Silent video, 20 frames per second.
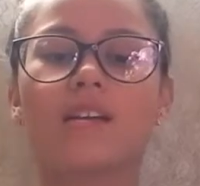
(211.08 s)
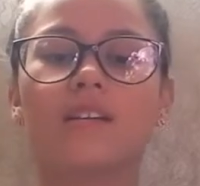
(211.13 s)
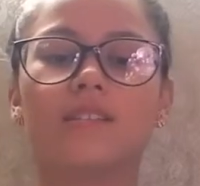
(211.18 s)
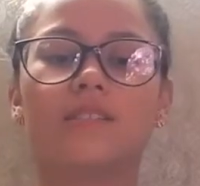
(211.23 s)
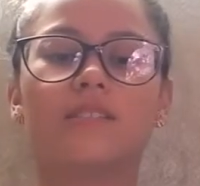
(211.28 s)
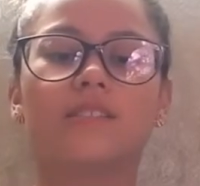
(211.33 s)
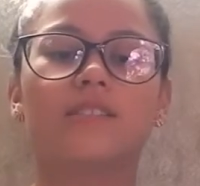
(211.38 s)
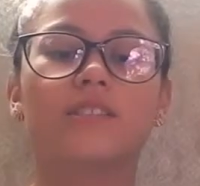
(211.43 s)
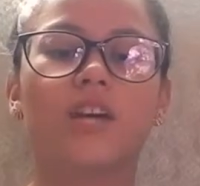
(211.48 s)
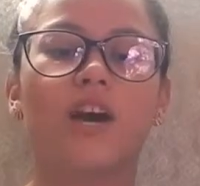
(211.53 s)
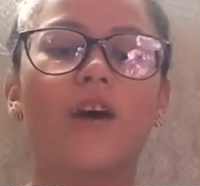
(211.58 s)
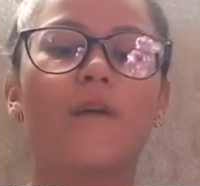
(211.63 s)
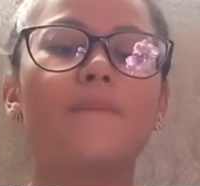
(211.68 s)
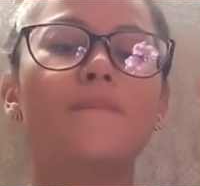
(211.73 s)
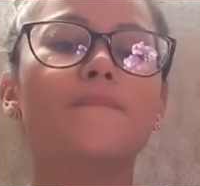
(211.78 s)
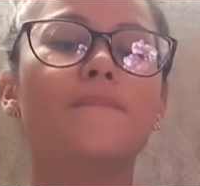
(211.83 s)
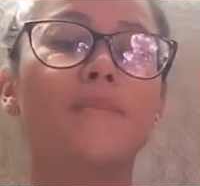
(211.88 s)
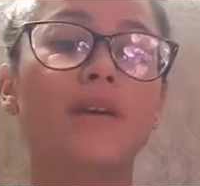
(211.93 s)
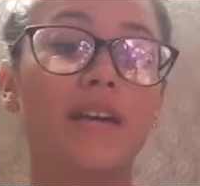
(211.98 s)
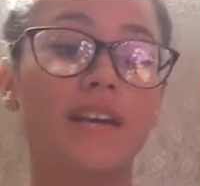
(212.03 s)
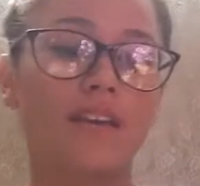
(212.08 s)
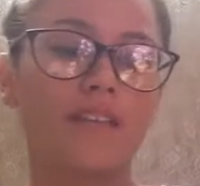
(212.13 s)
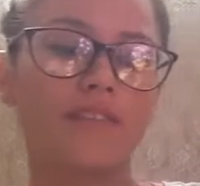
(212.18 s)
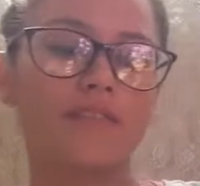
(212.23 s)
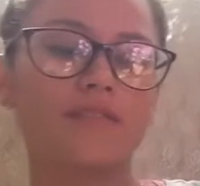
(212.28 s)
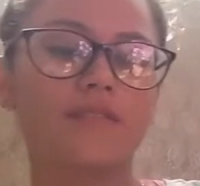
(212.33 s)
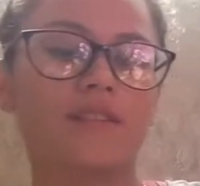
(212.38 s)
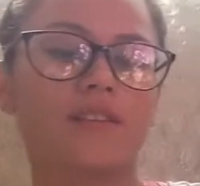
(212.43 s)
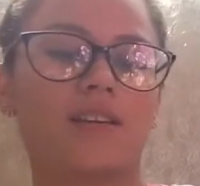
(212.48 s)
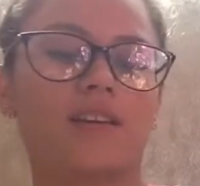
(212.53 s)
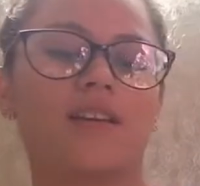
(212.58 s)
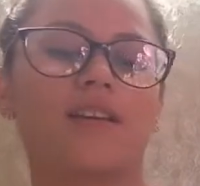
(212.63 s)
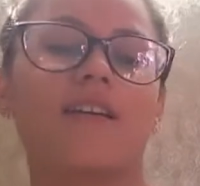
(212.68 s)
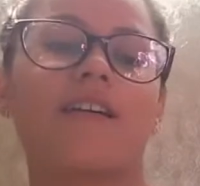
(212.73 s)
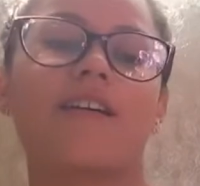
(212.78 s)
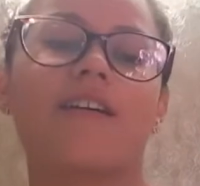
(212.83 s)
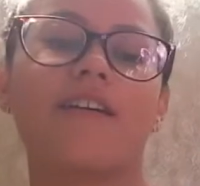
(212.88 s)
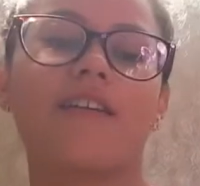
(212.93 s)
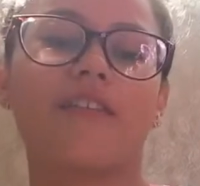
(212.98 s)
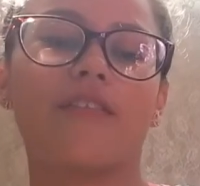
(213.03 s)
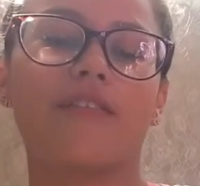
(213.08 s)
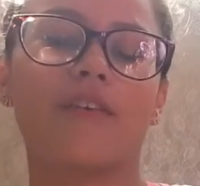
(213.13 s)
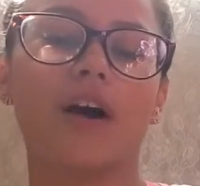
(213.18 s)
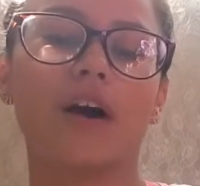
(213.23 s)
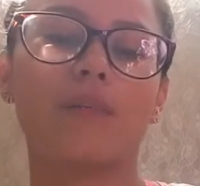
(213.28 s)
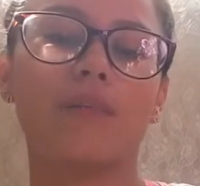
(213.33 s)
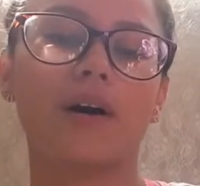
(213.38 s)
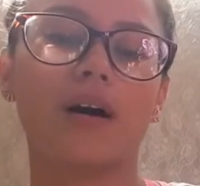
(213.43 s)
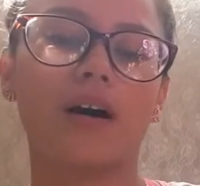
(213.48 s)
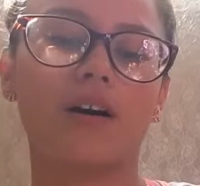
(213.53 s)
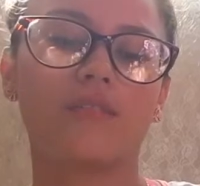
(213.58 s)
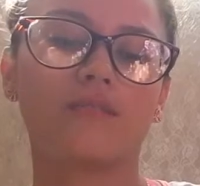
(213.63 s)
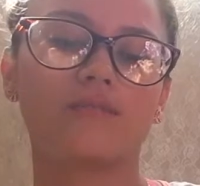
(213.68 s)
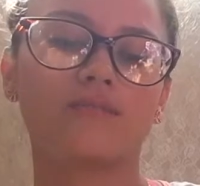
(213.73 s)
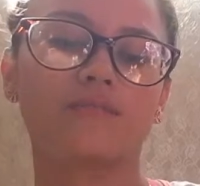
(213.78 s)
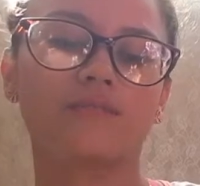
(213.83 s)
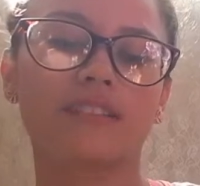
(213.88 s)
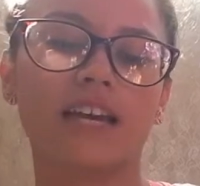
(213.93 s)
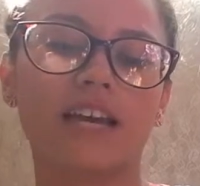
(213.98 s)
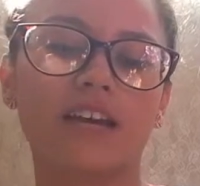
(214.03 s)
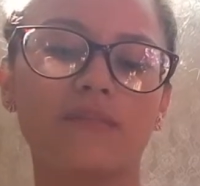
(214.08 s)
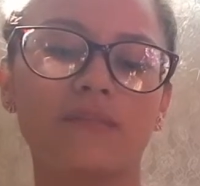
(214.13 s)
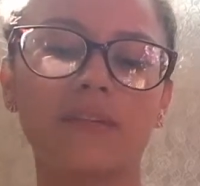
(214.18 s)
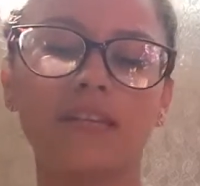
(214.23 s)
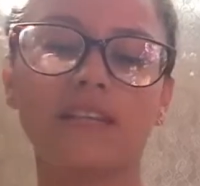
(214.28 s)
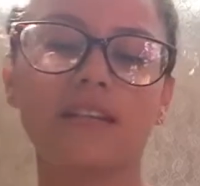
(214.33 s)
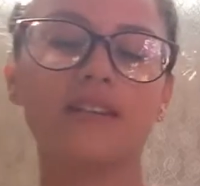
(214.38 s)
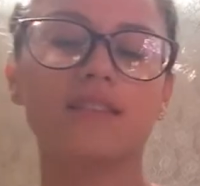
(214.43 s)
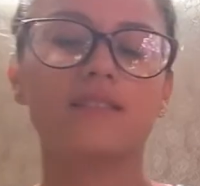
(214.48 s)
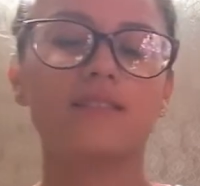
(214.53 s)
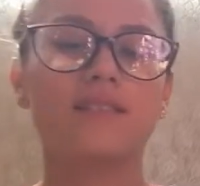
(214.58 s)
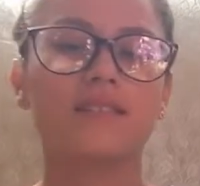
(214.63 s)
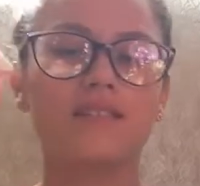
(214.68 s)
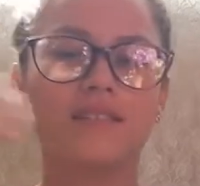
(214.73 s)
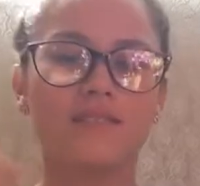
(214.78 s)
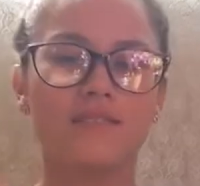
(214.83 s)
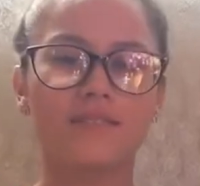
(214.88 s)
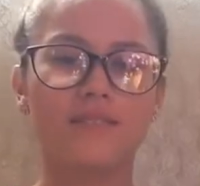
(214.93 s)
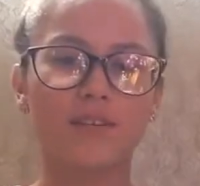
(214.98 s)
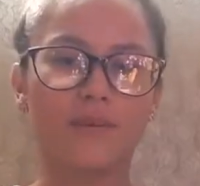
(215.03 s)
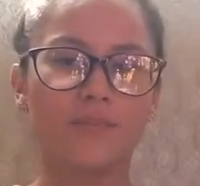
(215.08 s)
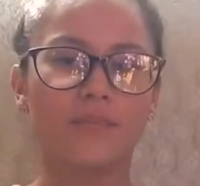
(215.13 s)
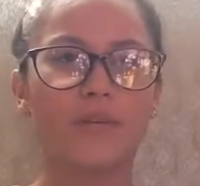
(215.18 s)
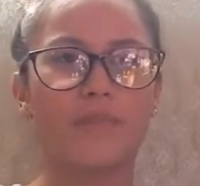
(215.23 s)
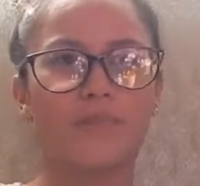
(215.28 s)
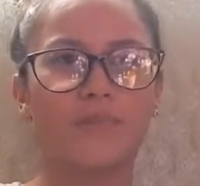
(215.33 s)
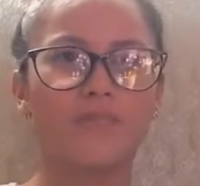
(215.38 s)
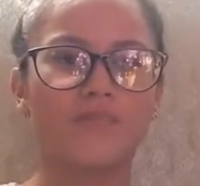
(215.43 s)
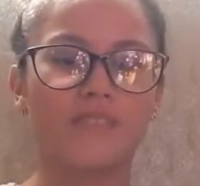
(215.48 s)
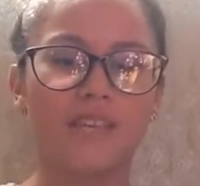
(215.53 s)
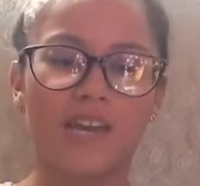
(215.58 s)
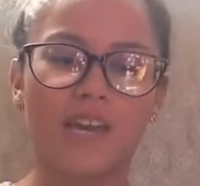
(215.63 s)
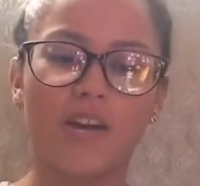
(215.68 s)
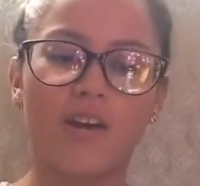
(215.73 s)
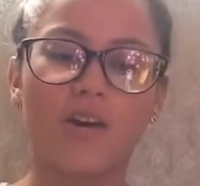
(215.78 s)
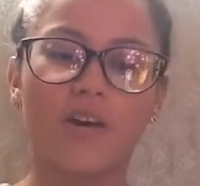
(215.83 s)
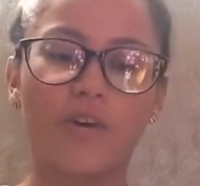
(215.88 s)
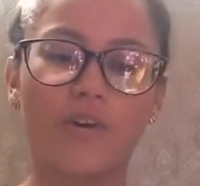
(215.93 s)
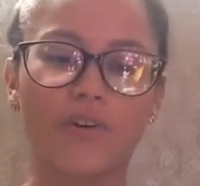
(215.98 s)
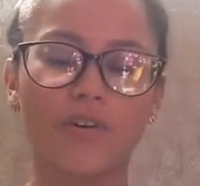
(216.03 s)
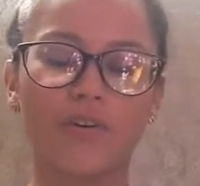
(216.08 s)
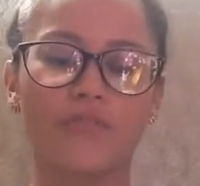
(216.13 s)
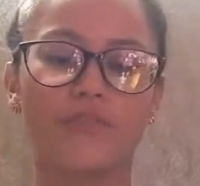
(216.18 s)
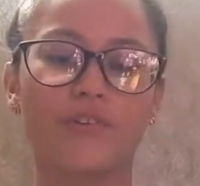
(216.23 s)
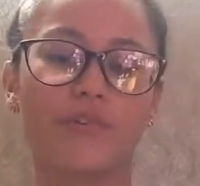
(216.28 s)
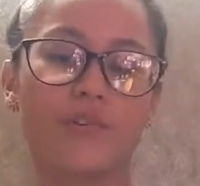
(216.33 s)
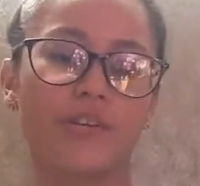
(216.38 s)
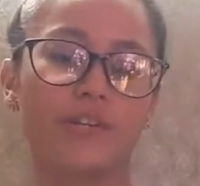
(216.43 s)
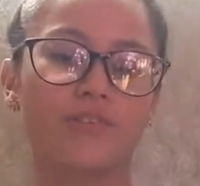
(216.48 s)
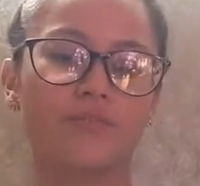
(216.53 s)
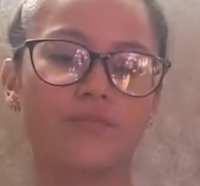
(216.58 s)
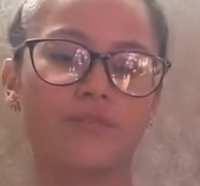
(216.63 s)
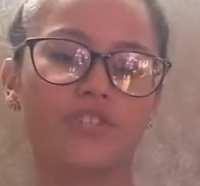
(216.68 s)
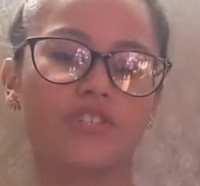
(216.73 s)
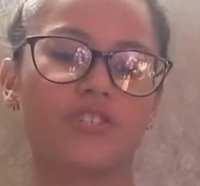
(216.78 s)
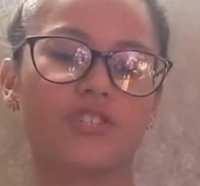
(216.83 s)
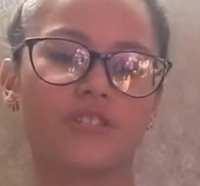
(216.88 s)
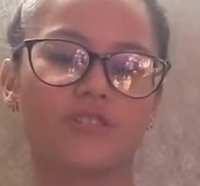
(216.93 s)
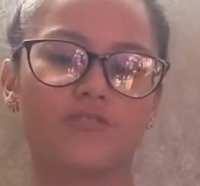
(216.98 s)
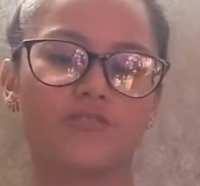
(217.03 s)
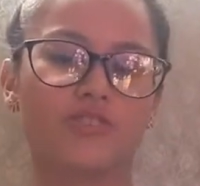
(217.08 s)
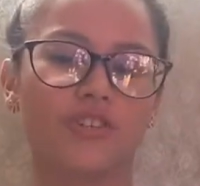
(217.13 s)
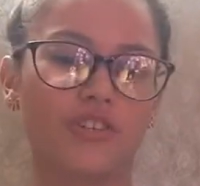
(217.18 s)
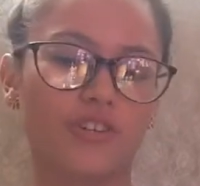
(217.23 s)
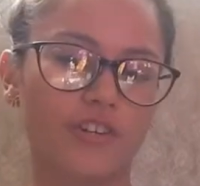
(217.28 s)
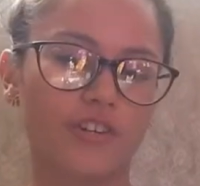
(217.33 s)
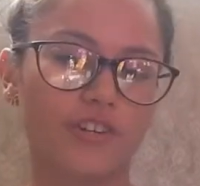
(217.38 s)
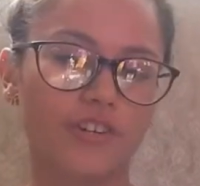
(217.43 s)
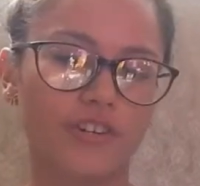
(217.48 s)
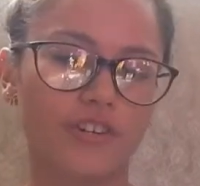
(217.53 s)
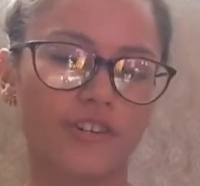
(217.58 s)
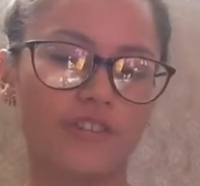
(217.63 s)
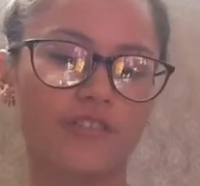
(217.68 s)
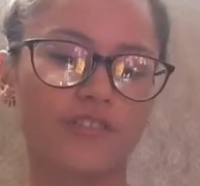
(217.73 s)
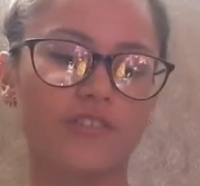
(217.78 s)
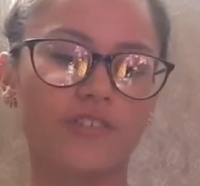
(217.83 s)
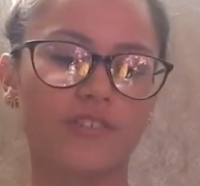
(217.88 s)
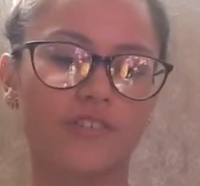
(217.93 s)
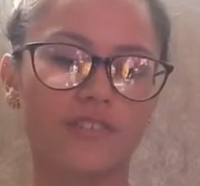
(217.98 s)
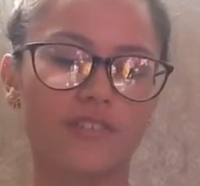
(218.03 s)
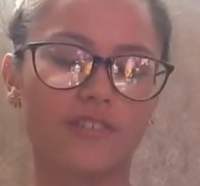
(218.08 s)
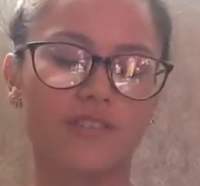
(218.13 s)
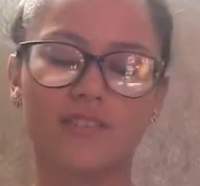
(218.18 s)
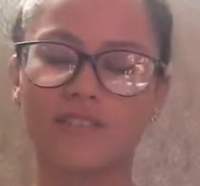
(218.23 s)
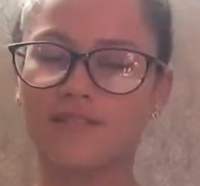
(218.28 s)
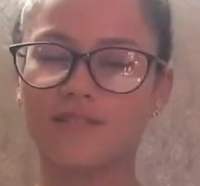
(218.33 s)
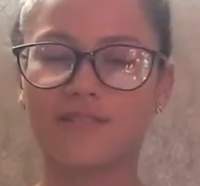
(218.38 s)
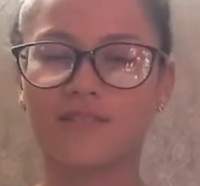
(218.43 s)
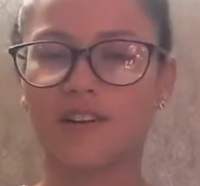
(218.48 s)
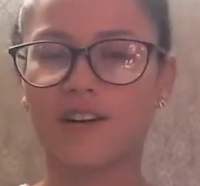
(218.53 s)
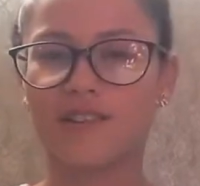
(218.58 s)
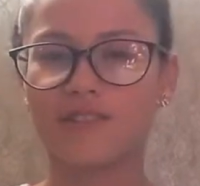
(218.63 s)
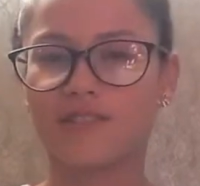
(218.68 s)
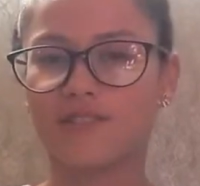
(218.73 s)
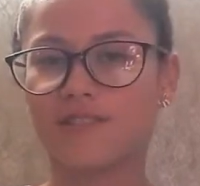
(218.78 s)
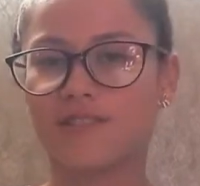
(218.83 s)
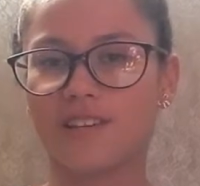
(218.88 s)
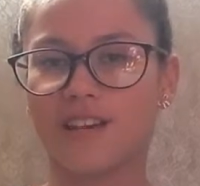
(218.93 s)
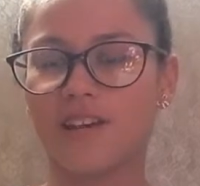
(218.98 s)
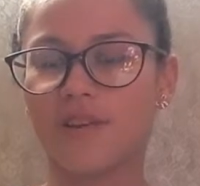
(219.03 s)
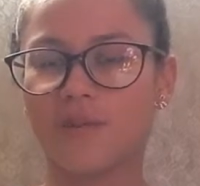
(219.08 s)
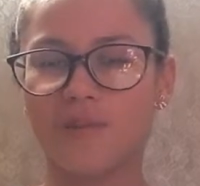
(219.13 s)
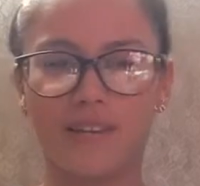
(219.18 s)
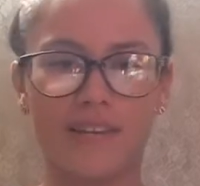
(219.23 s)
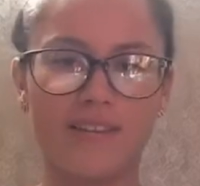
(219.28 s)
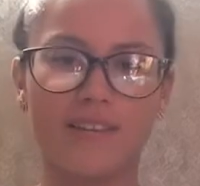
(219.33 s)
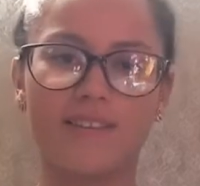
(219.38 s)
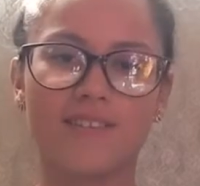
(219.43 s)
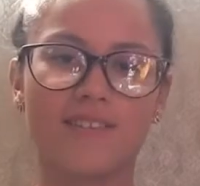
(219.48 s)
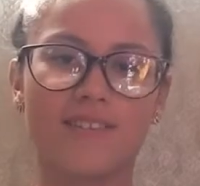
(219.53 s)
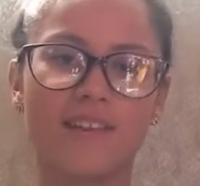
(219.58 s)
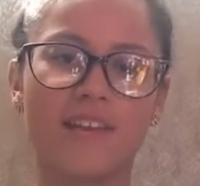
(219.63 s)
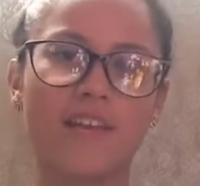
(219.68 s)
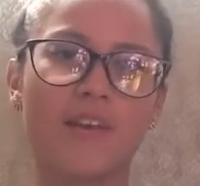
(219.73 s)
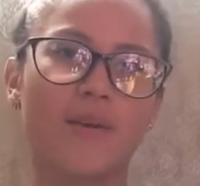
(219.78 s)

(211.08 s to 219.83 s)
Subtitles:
Some myths about diabetes is some people say, oh, if you eat too much sugar, this causes diabetes.